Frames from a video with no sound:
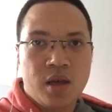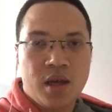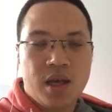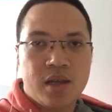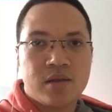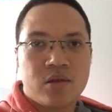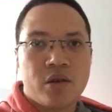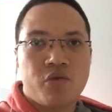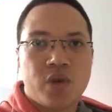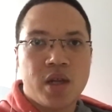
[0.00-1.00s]
it's not
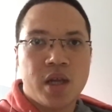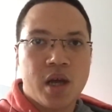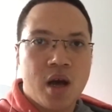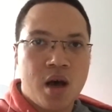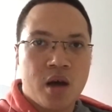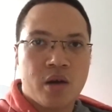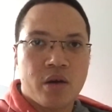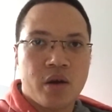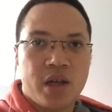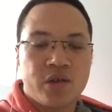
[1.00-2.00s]
really a
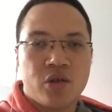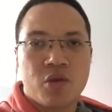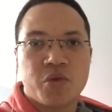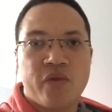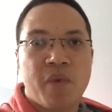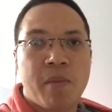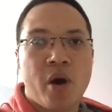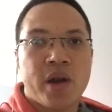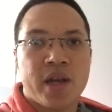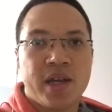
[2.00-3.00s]
hunger in terms of my
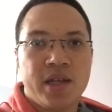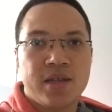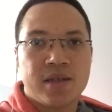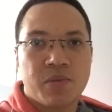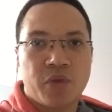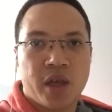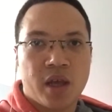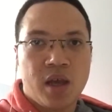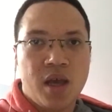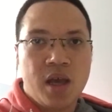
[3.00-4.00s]
body needs something.
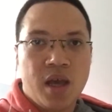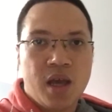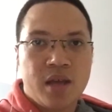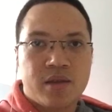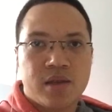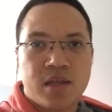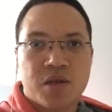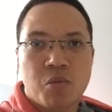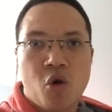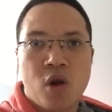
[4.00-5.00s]
It's
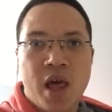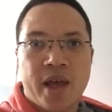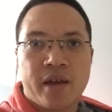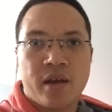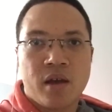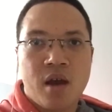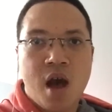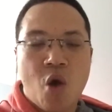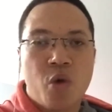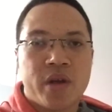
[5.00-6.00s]
more like
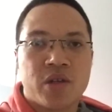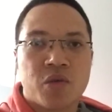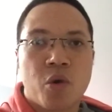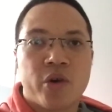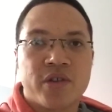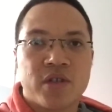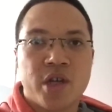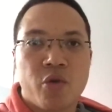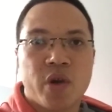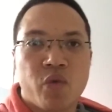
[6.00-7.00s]
I want to smoke a
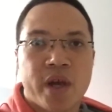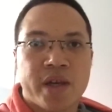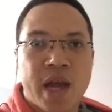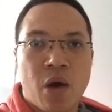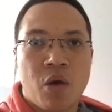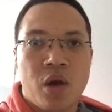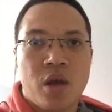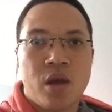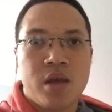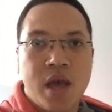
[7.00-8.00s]
cigarette right now.
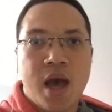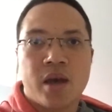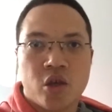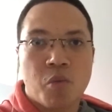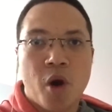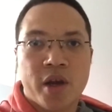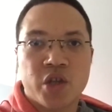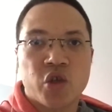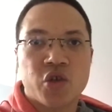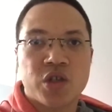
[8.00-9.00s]
Yeah, your body is
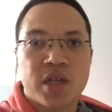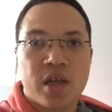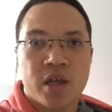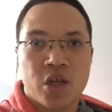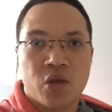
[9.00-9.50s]
also telling you